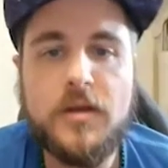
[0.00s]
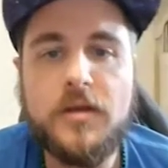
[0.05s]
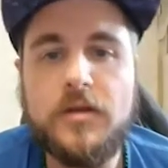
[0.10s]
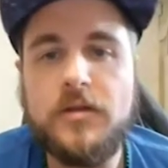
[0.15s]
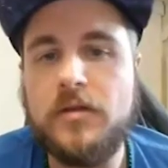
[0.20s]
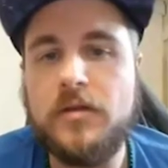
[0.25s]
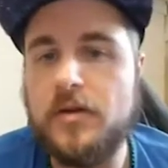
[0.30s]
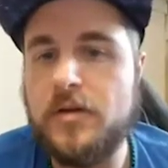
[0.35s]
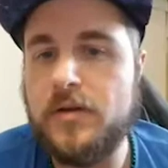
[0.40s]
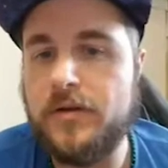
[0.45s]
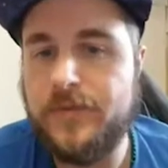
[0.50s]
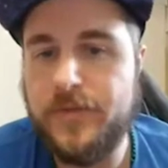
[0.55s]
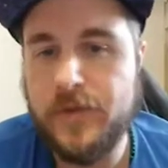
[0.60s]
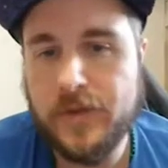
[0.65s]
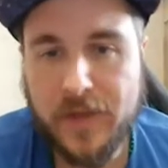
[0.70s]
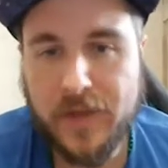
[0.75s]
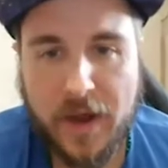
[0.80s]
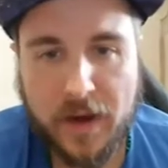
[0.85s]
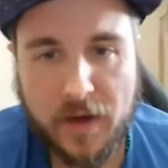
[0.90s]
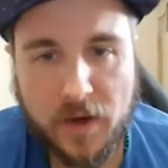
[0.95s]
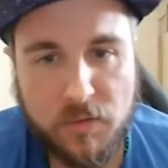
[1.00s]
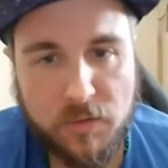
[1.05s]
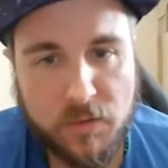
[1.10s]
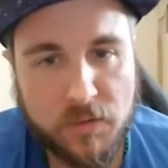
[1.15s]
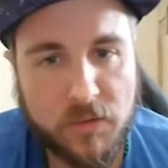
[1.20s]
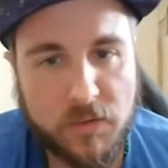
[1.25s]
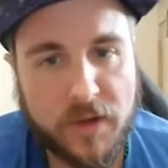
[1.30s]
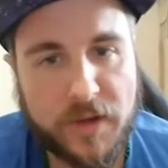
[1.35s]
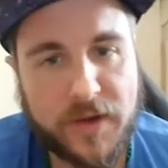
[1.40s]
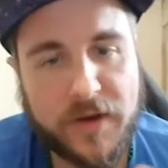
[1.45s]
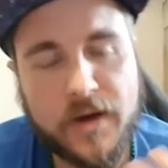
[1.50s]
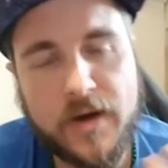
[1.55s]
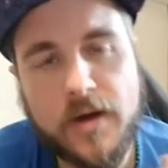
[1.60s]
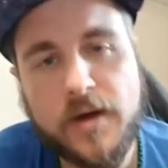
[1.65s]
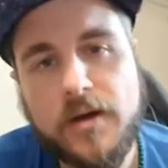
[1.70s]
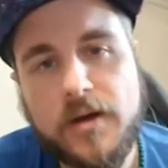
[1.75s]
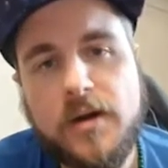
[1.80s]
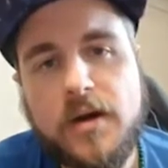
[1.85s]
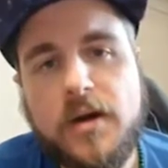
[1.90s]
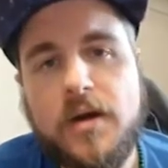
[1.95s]
You're going to feel that cool
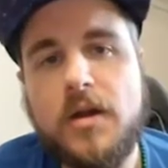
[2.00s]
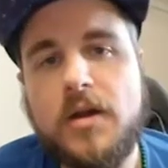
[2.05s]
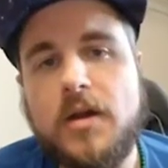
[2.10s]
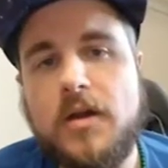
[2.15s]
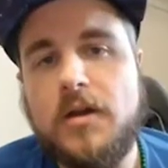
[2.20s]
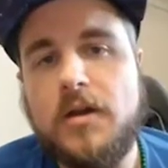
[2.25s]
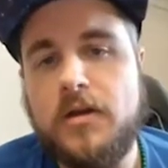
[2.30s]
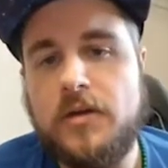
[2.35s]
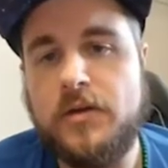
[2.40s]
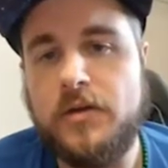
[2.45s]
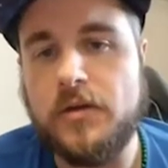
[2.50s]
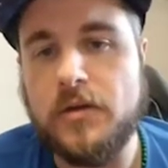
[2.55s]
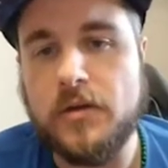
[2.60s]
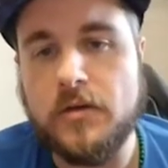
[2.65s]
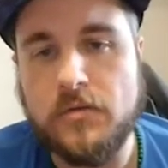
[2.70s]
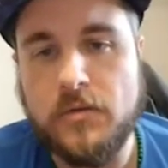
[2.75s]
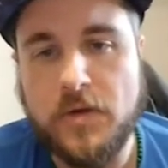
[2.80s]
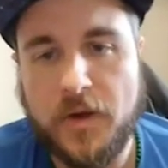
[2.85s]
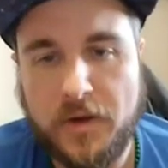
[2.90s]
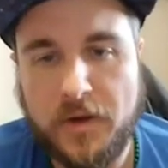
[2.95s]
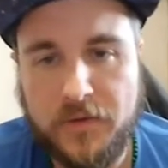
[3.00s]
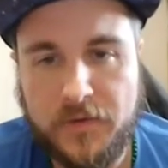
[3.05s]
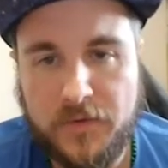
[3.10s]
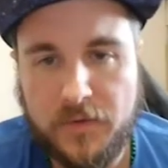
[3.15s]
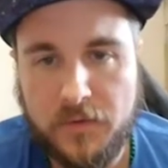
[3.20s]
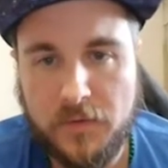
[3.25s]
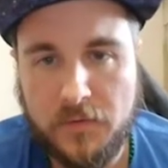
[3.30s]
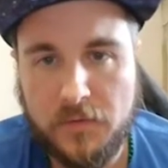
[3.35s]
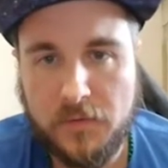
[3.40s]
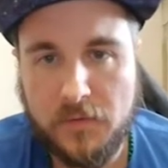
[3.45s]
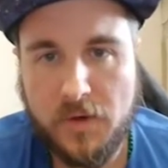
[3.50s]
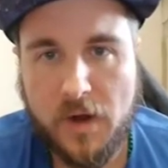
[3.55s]
air. You're going to